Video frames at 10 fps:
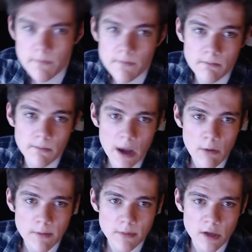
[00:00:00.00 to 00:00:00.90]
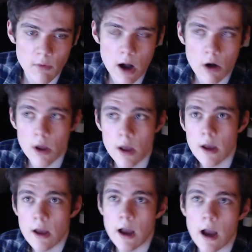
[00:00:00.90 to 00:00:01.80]
That went pretty well.
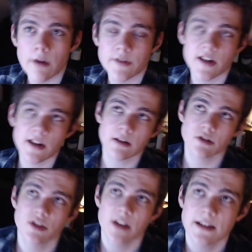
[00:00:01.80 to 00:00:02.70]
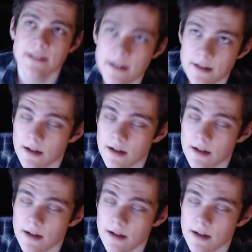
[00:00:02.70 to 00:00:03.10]
I was done exercising.